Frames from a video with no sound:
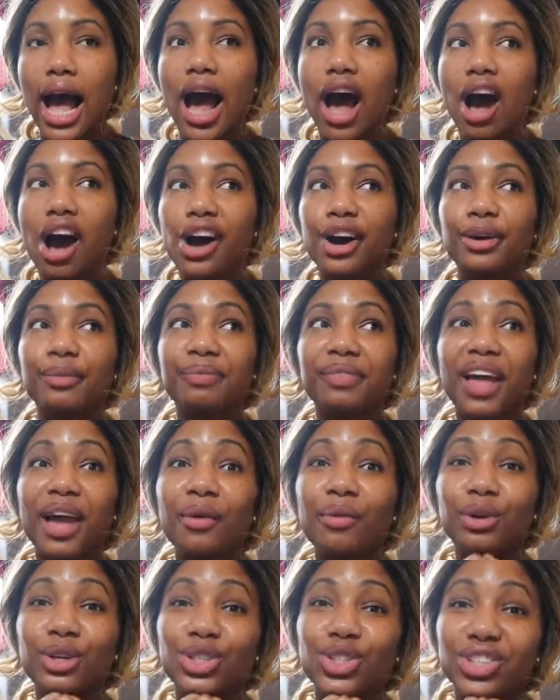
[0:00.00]

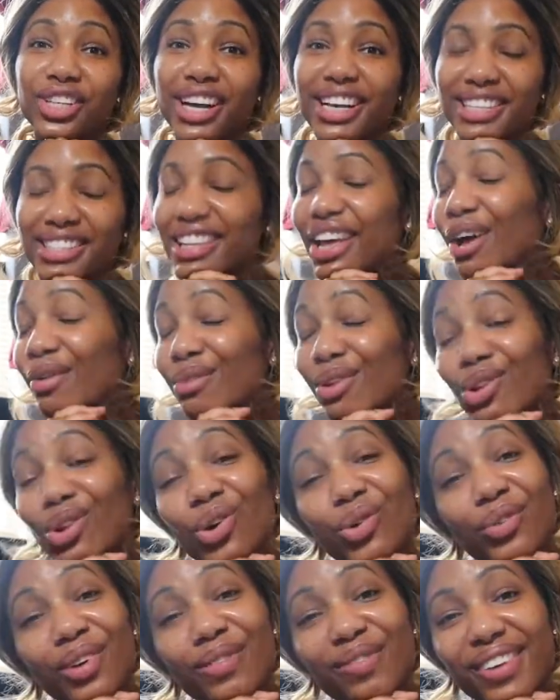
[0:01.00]
I want you guys to come
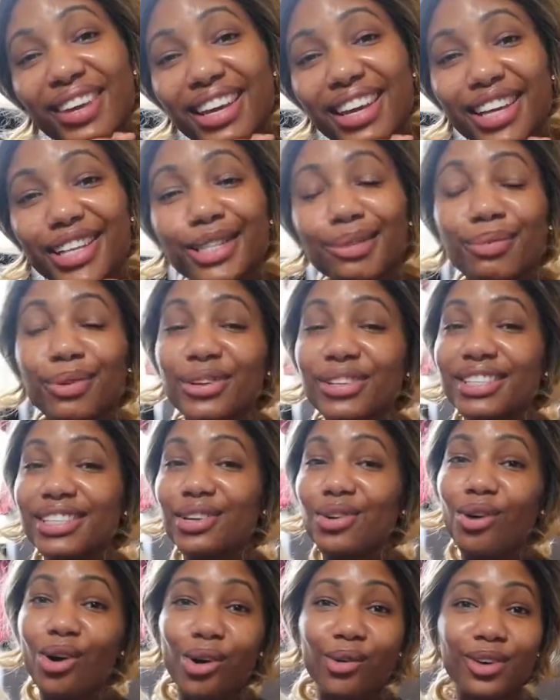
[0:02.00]
along with me, experience
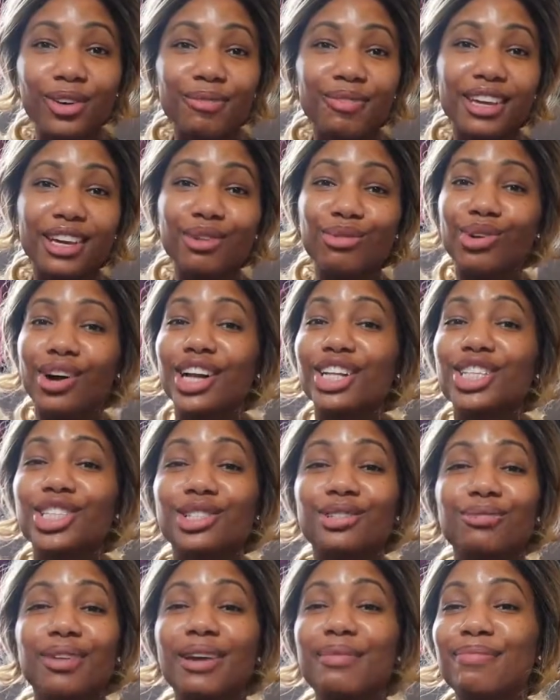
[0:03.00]
it all with me,
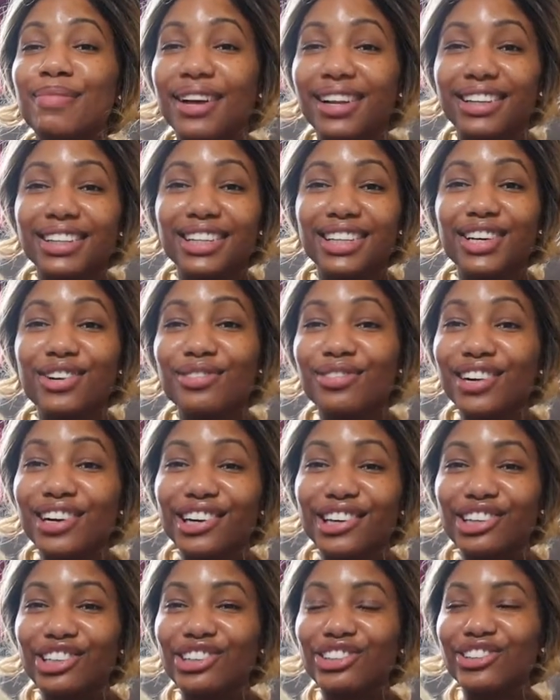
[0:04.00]
watch my belly
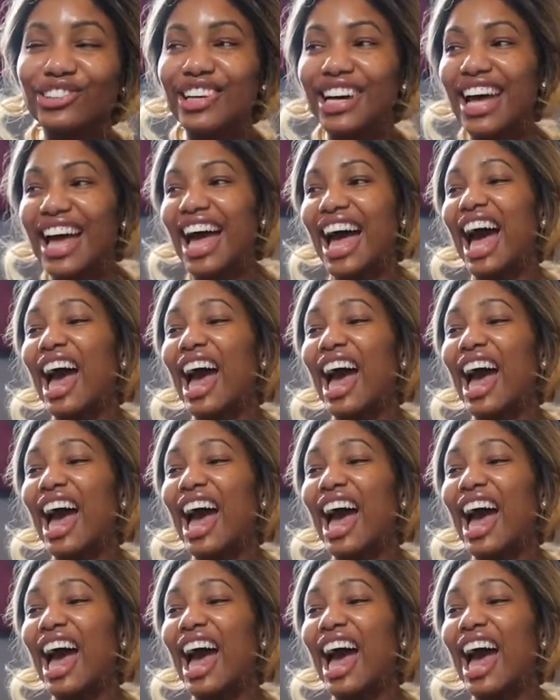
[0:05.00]
grow.